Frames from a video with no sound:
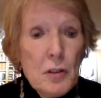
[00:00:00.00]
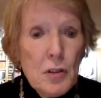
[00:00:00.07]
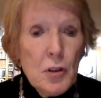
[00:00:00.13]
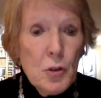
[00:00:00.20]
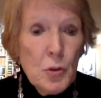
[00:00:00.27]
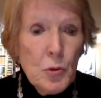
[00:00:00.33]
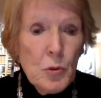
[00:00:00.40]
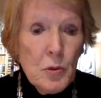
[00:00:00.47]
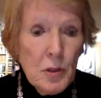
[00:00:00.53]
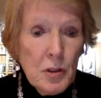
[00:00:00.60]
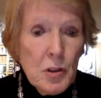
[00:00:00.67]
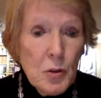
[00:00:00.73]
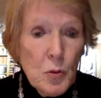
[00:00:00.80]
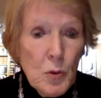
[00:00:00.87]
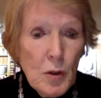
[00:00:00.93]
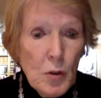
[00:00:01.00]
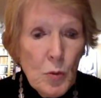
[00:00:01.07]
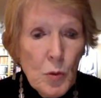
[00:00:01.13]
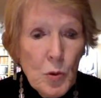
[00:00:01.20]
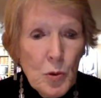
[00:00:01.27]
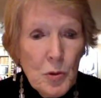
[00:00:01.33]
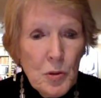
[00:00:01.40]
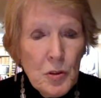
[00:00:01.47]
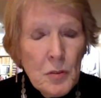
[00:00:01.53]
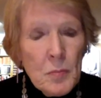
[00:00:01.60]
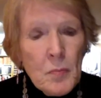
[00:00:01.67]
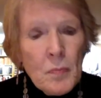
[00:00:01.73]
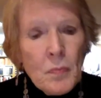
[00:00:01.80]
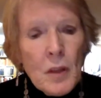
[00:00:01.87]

the two the two world wars.